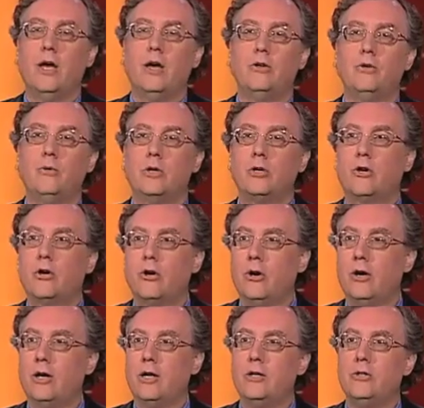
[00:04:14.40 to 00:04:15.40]
to
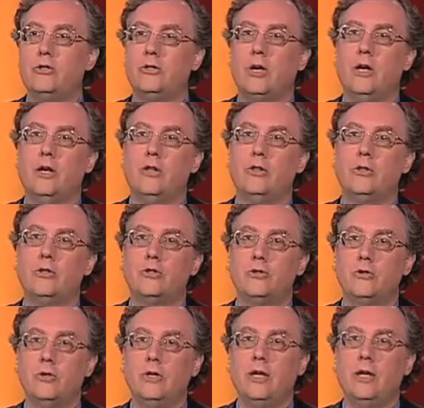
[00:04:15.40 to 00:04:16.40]
encourage the
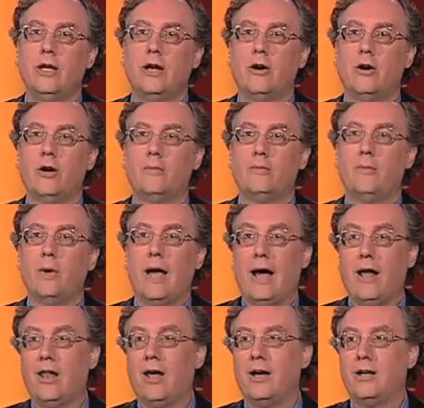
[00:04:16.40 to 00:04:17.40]
Sunni Arab
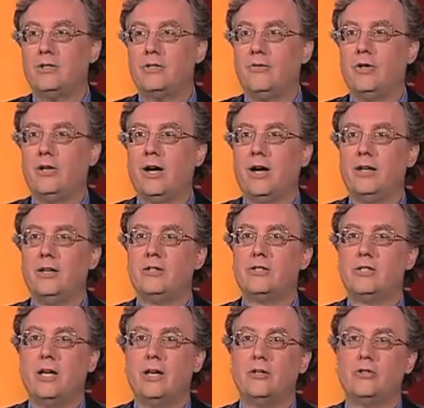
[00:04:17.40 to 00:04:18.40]
allies of the United
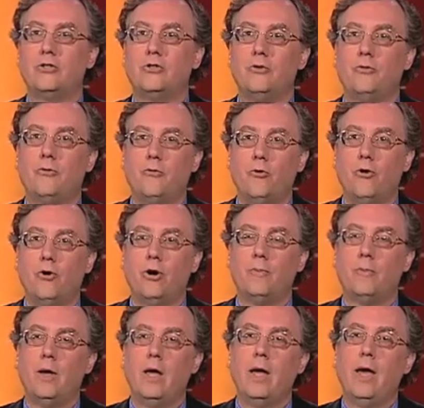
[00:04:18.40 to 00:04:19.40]
States to
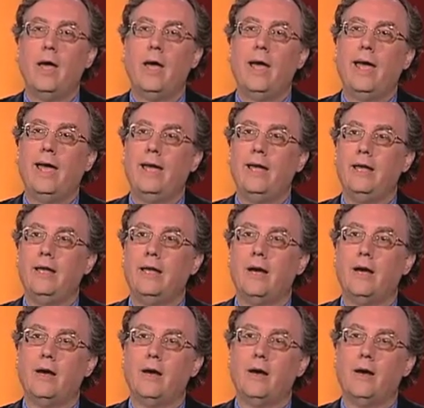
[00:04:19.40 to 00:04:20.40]
form a,
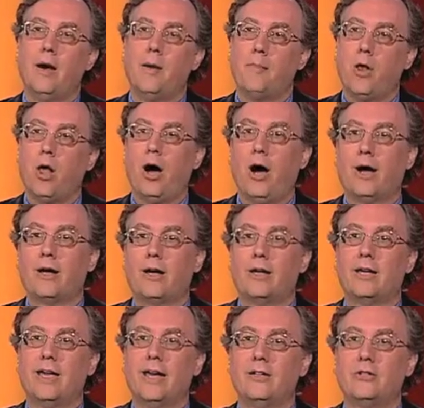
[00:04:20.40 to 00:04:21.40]
uh, a bloc
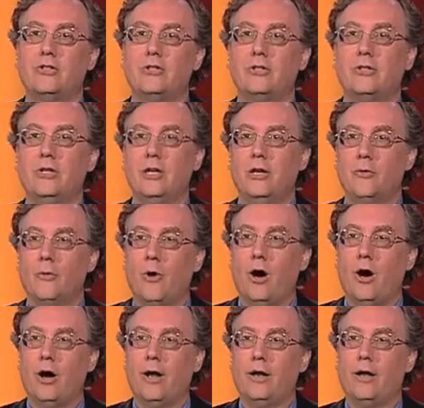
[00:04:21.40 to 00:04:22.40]
against
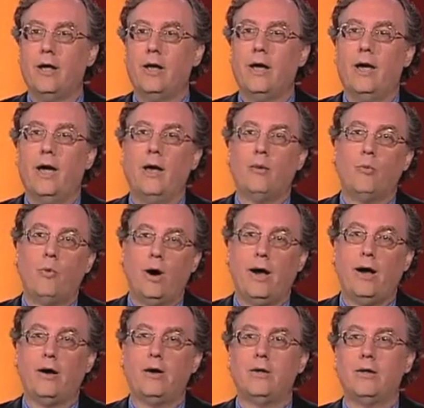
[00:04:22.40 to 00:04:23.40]
Iran. And
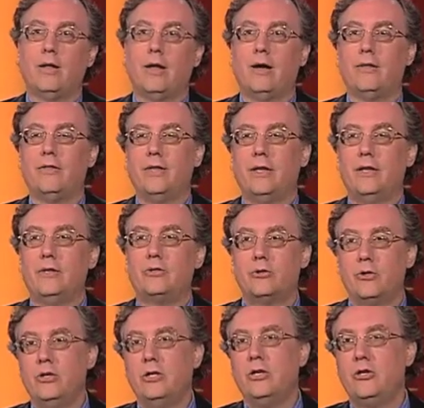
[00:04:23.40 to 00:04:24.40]
while uh, the
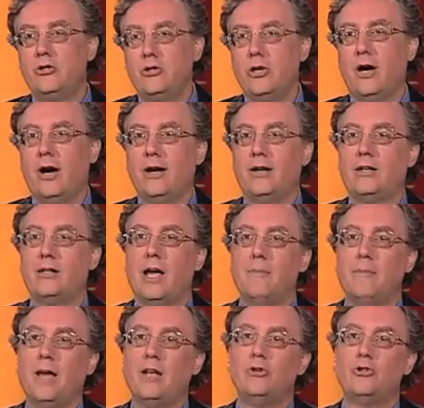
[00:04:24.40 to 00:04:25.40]
Sunni Shiite
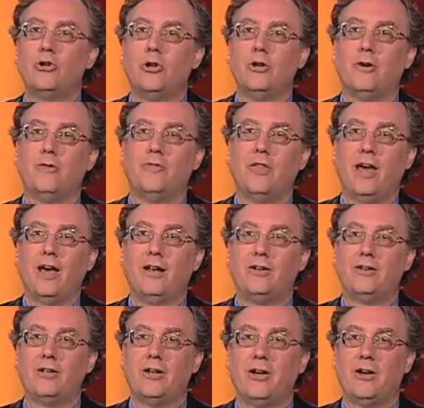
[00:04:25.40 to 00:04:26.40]
dimension of
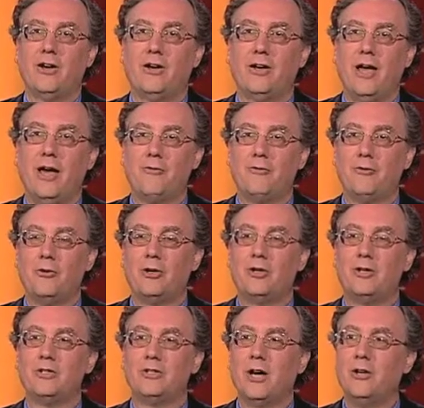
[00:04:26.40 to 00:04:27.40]
that uh, effort
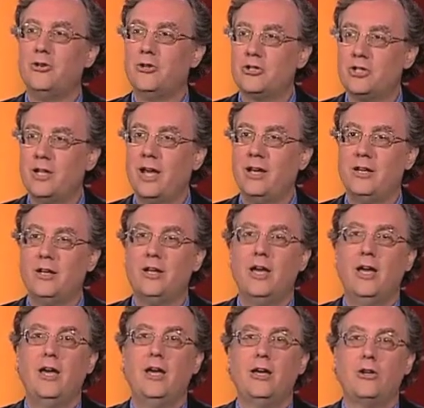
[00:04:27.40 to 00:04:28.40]
is understated,
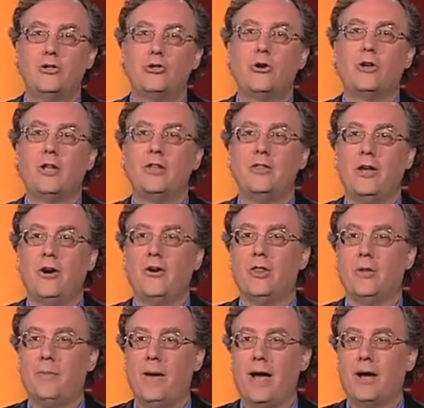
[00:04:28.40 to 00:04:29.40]
it's surely there in
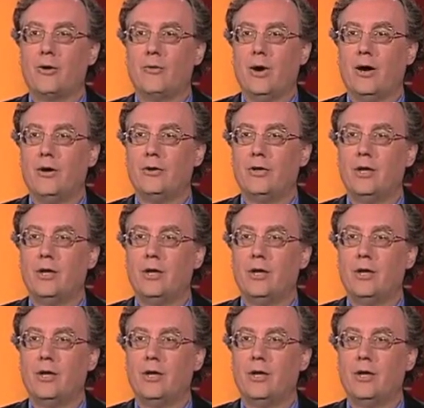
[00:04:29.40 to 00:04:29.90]
the background.